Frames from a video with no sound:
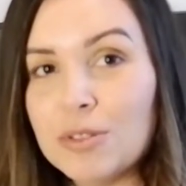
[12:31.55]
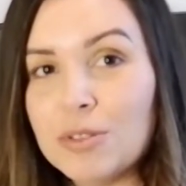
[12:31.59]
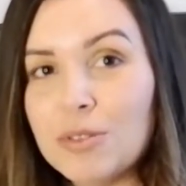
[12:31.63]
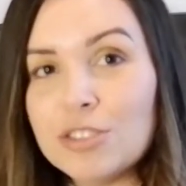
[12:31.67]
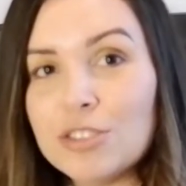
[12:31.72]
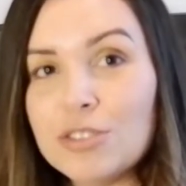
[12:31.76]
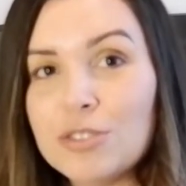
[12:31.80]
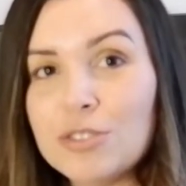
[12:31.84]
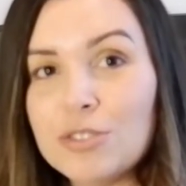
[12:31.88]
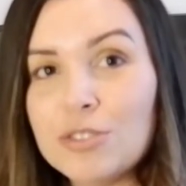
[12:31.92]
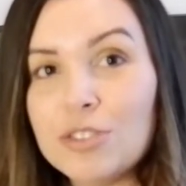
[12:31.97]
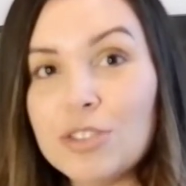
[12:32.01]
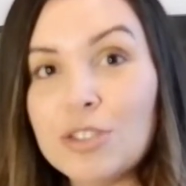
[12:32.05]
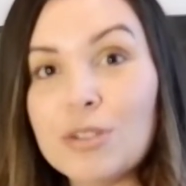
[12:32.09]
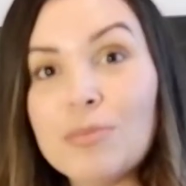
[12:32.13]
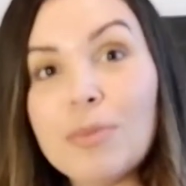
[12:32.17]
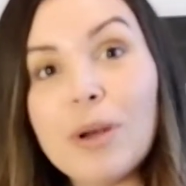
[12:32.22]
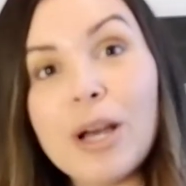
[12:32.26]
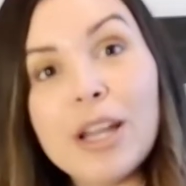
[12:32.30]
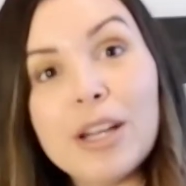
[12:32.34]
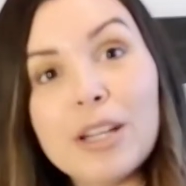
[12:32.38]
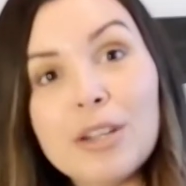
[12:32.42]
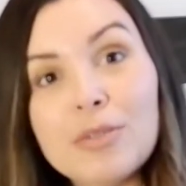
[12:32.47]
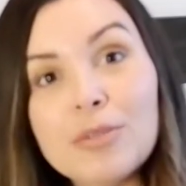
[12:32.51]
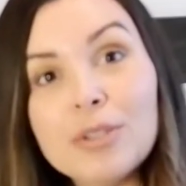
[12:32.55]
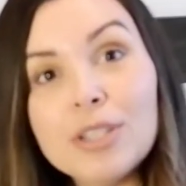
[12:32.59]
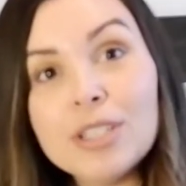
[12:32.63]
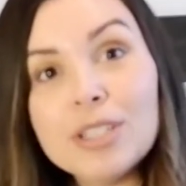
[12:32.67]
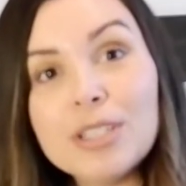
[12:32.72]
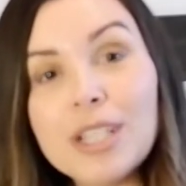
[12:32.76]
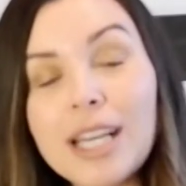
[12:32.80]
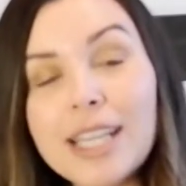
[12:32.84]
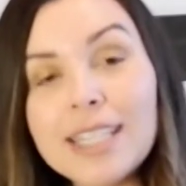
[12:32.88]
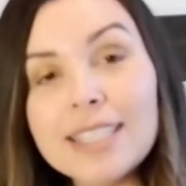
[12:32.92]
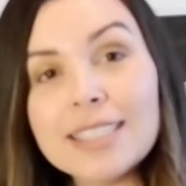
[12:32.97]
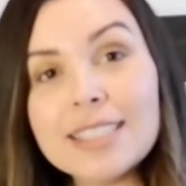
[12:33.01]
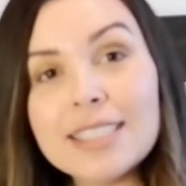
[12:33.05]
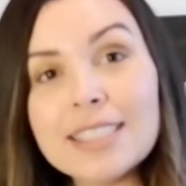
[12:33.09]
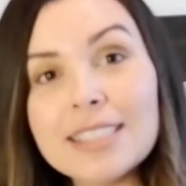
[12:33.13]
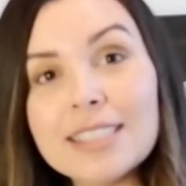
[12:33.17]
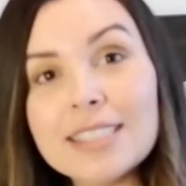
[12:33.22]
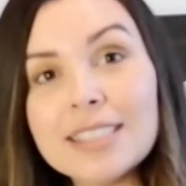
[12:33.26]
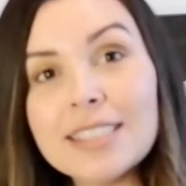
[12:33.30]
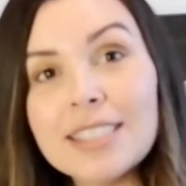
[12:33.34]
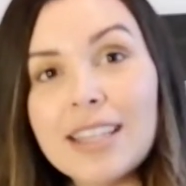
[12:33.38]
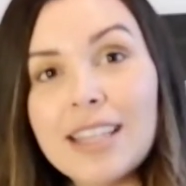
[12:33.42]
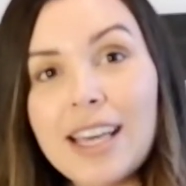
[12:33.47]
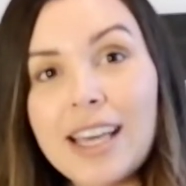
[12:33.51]
so your body
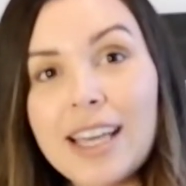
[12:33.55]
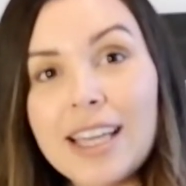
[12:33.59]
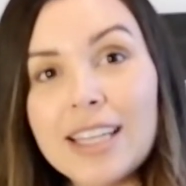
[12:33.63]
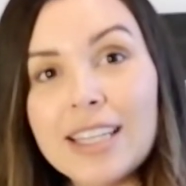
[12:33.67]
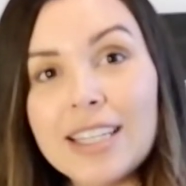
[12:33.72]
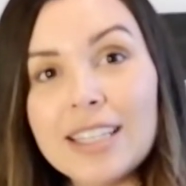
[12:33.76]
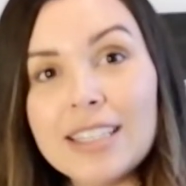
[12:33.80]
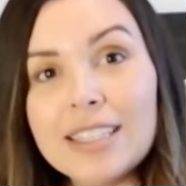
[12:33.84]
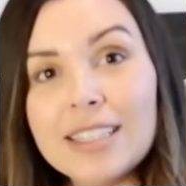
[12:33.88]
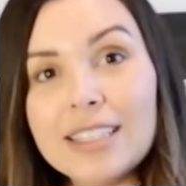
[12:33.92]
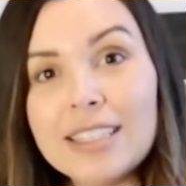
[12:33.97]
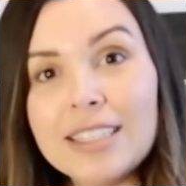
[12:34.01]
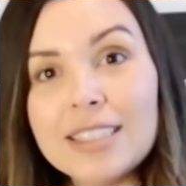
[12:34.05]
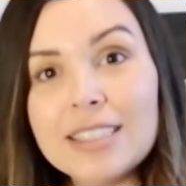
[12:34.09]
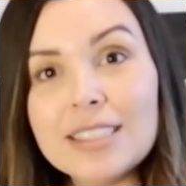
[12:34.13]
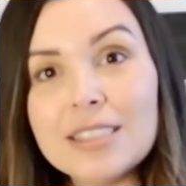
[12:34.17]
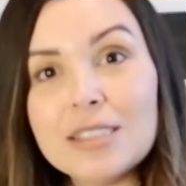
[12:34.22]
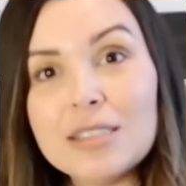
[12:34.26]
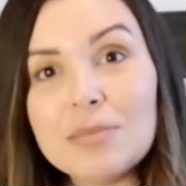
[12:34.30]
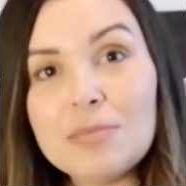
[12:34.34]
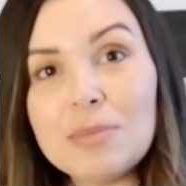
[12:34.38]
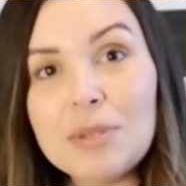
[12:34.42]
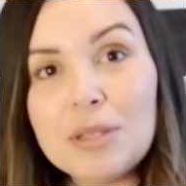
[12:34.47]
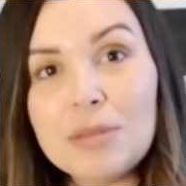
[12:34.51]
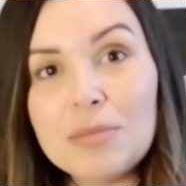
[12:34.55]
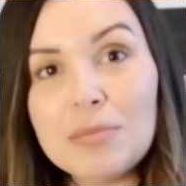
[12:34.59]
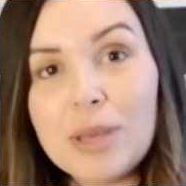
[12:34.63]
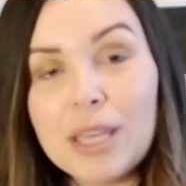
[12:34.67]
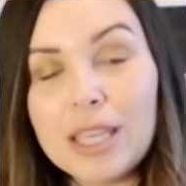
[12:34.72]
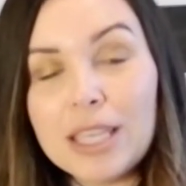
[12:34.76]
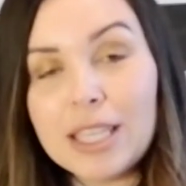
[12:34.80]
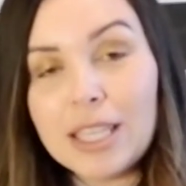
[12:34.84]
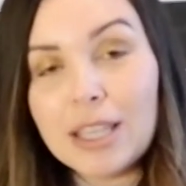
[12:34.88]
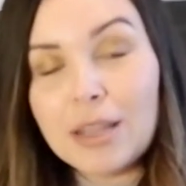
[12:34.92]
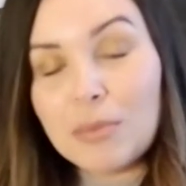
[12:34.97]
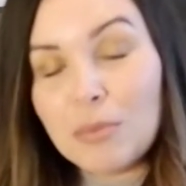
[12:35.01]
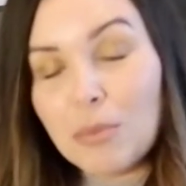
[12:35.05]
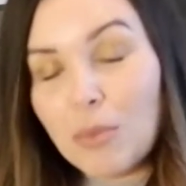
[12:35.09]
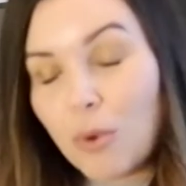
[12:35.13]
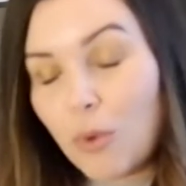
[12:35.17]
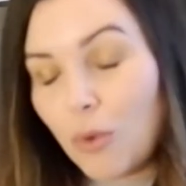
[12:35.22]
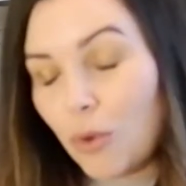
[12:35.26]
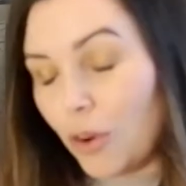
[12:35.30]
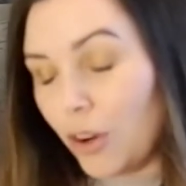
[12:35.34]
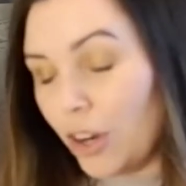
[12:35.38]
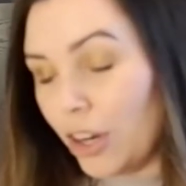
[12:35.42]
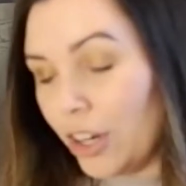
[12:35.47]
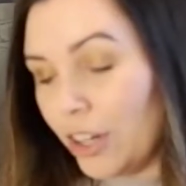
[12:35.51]
realizes that it needs to be making
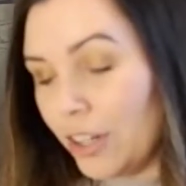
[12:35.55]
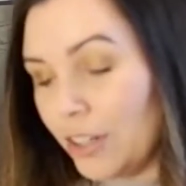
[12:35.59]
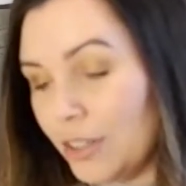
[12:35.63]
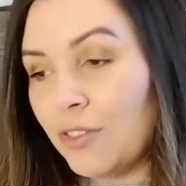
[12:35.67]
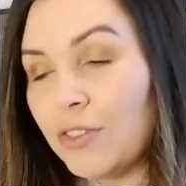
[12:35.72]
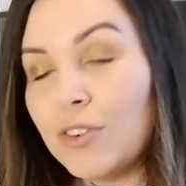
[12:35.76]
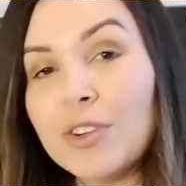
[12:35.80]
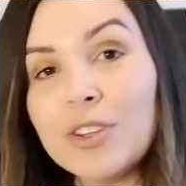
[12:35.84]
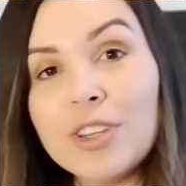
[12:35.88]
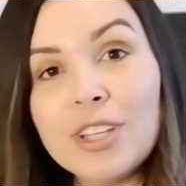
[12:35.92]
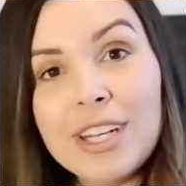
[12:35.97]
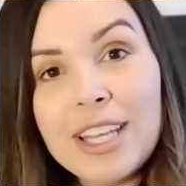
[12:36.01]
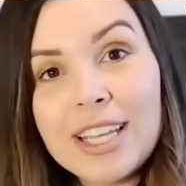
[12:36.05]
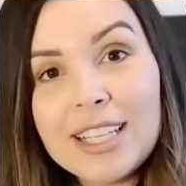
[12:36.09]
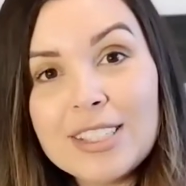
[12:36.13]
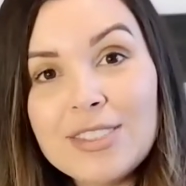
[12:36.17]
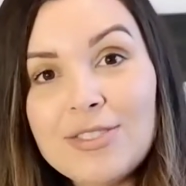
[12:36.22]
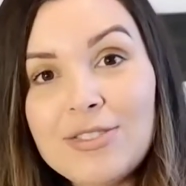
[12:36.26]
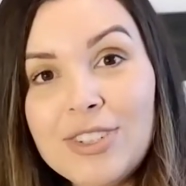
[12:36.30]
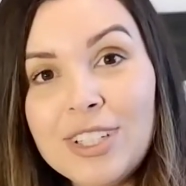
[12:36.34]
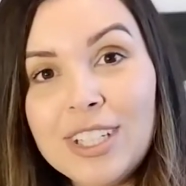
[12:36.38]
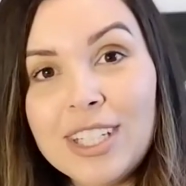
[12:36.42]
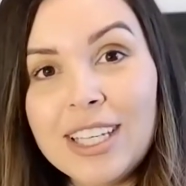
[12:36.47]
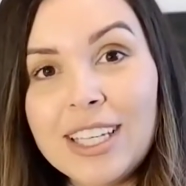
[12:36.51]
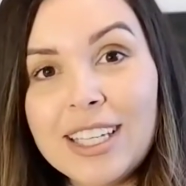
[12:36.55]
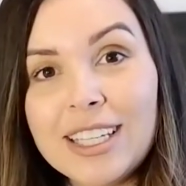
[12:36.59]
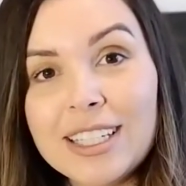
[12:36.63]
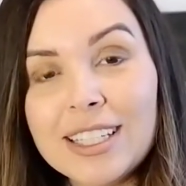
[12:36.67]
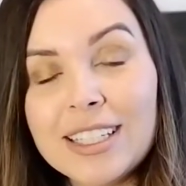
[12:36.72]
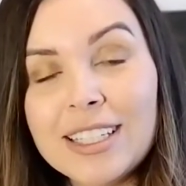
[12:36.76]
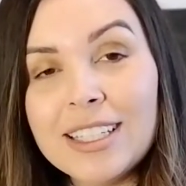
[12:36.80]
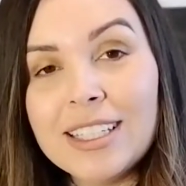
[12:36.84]
more for the next feeding.